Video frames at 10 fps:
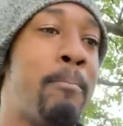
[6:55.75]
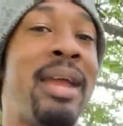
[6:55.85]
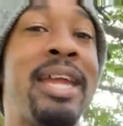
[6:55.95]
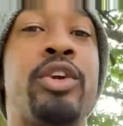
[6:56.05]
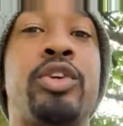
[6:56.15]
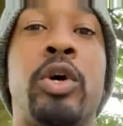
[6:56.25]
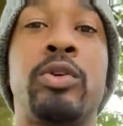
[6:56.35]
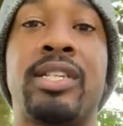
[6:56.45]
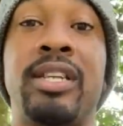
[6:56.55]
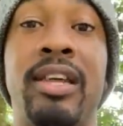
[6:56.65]
make your
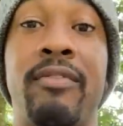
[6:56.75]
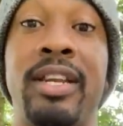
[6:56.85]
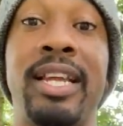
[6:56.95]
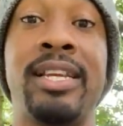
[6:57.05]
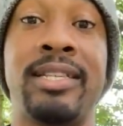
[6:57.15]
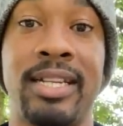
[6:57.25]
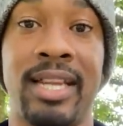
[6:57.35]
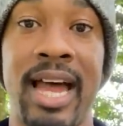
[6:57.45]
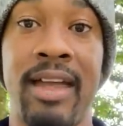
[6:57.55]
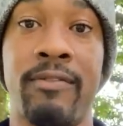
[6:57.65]
Tosa live an easy
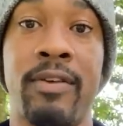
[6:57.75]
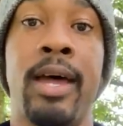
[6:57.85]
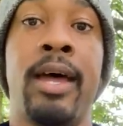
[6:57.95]
life.